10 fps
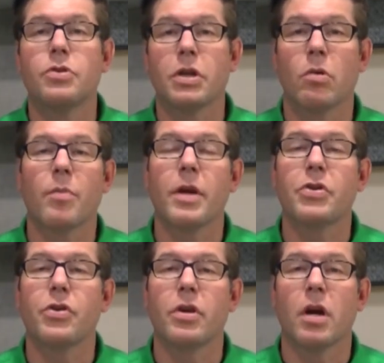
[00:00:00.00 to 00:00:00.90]
So you want to make
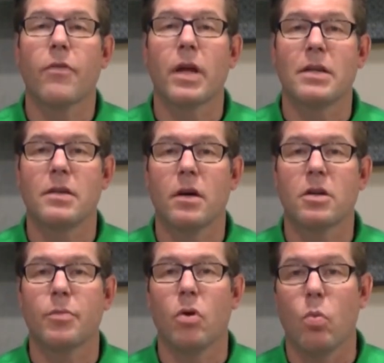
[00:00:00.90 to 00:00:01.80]
sure you cover that
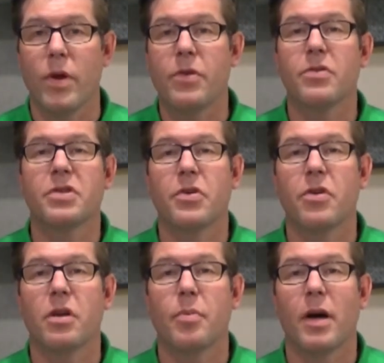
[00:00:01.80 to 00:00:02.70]
deductible with your
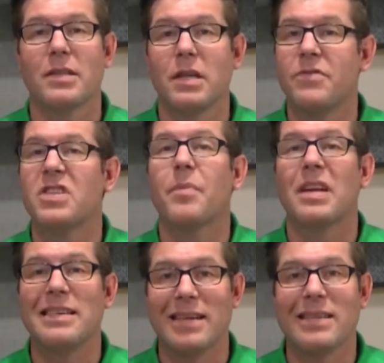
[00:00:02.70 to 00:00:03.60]
security deposit if
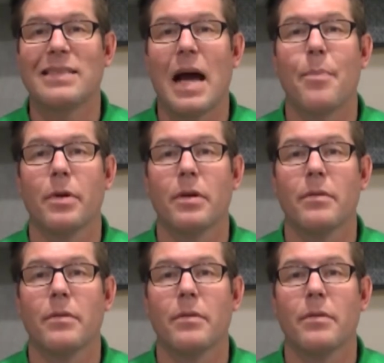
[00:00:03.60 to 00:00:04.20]
something does happen.